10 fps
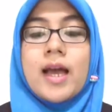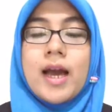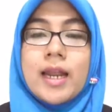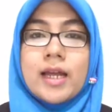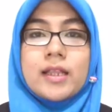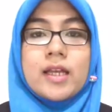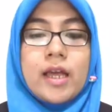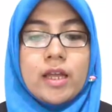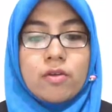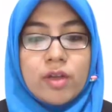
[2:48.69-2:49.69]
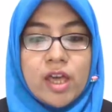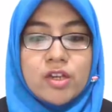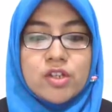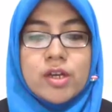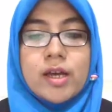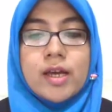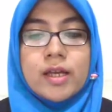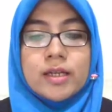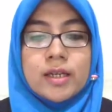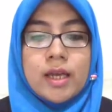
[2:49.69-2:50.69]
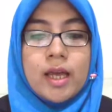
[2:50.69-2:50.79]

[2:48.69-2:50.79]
character education,